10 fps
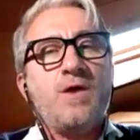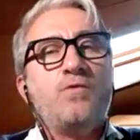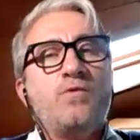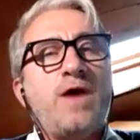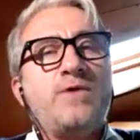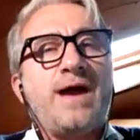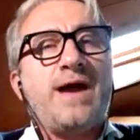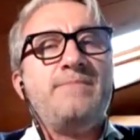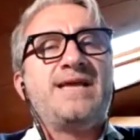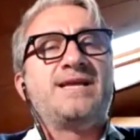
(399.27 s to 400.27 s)
where we are
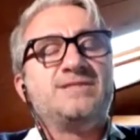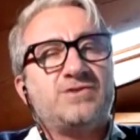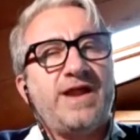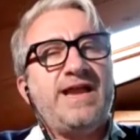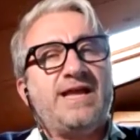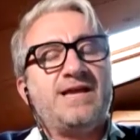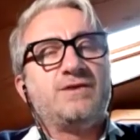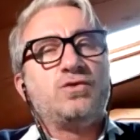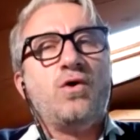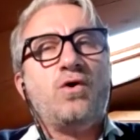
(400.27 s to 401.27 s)
making training
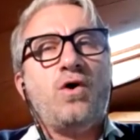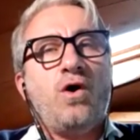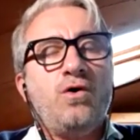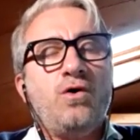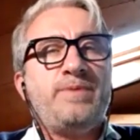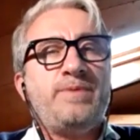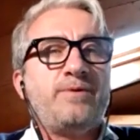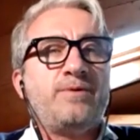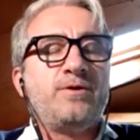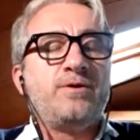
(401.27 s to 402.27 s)
to all
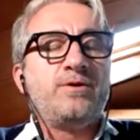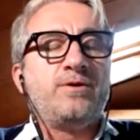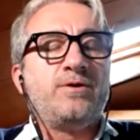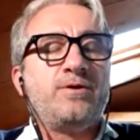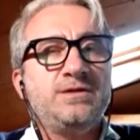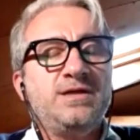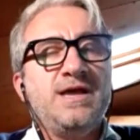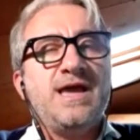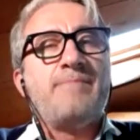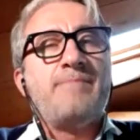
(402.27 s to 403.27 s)
people around the world
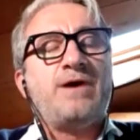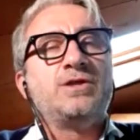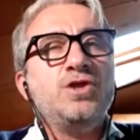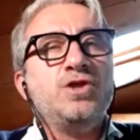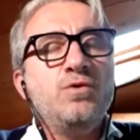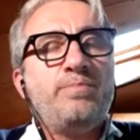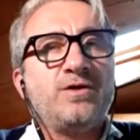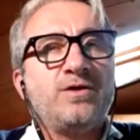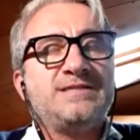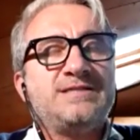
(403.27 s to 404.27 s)
about the new
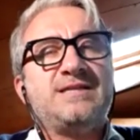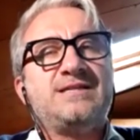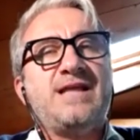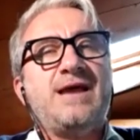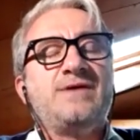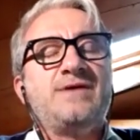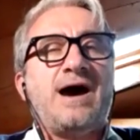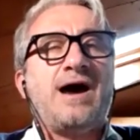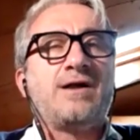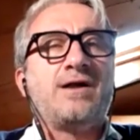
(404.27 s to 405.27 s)
products that
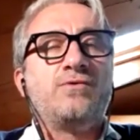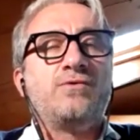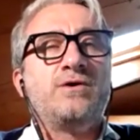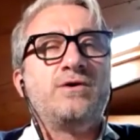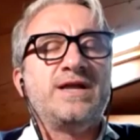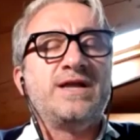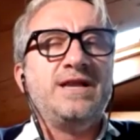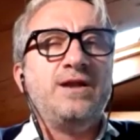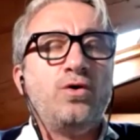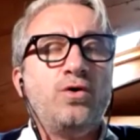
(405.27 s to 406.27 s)
are
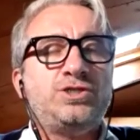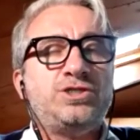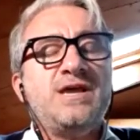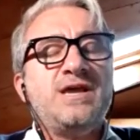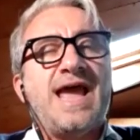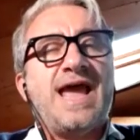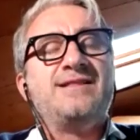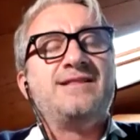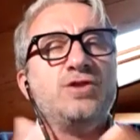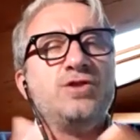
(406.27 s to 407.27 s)
already launched
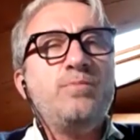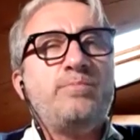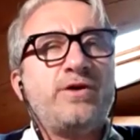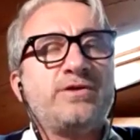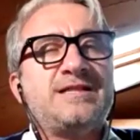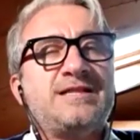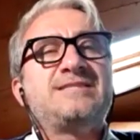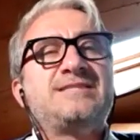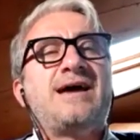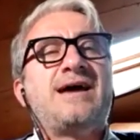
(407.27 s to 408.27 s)
and the new product
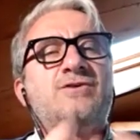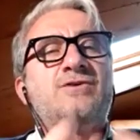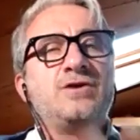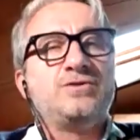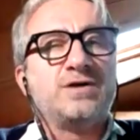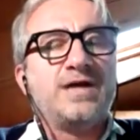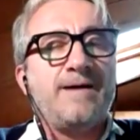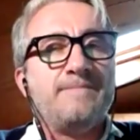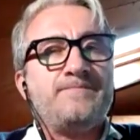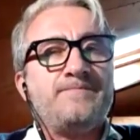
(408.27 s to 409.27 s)
they are going to
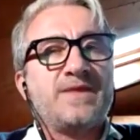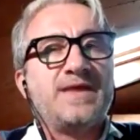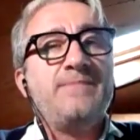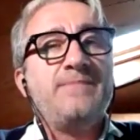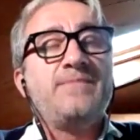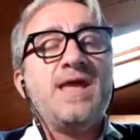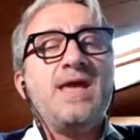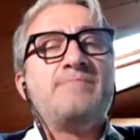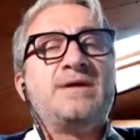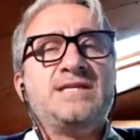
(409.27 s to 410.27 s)
come, yeah?
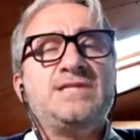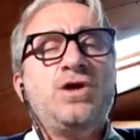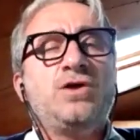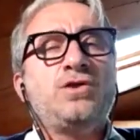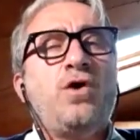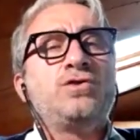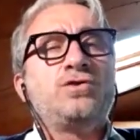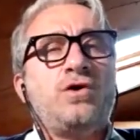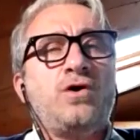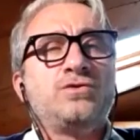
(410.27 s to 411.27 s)
This is not
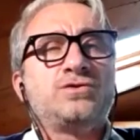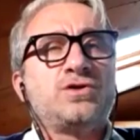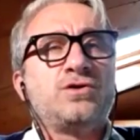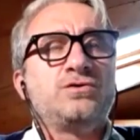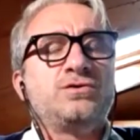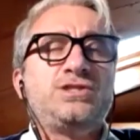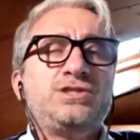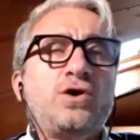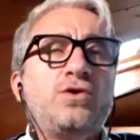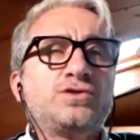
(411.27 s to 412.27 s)
all, also, this
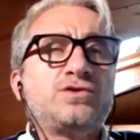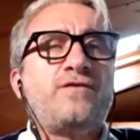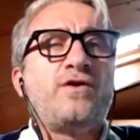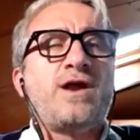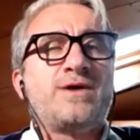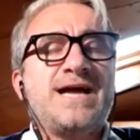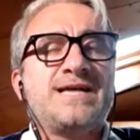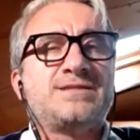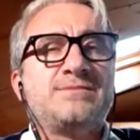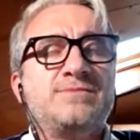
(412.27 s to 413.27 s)
is also for our
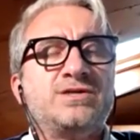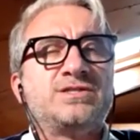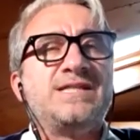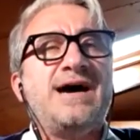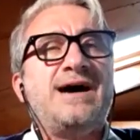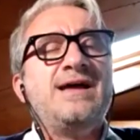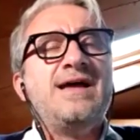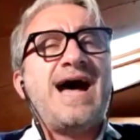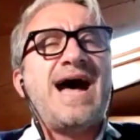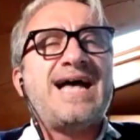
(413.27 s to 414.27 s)
customers. They are
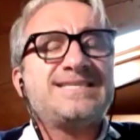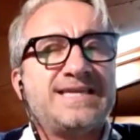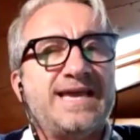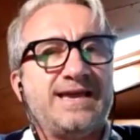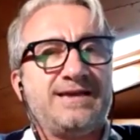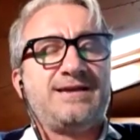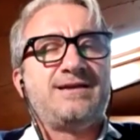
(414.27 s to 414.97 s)
asking